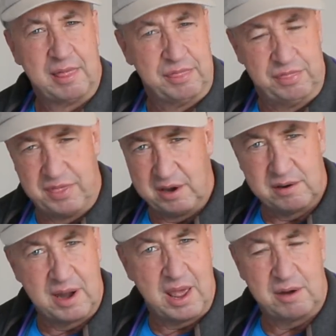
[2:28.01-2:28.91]
They're
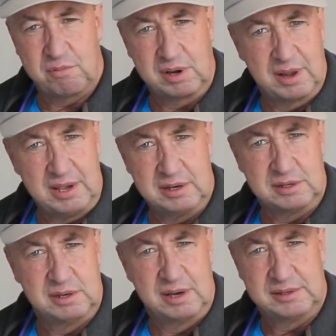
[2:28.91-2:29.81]
not
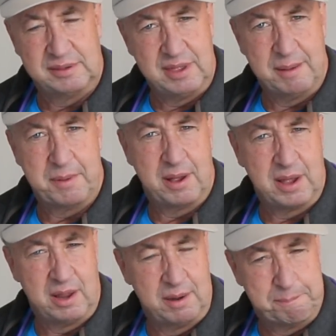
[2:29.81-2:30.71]
related to them
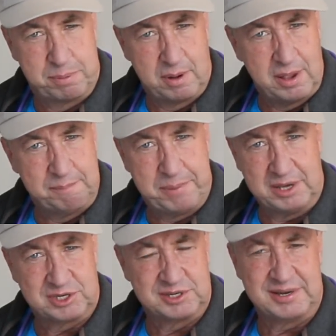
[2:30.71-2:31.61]
on a blood
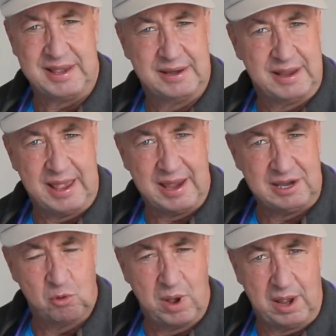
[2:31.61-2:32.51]
basis in
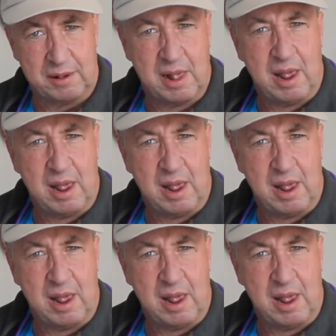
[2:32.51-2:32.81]
any way.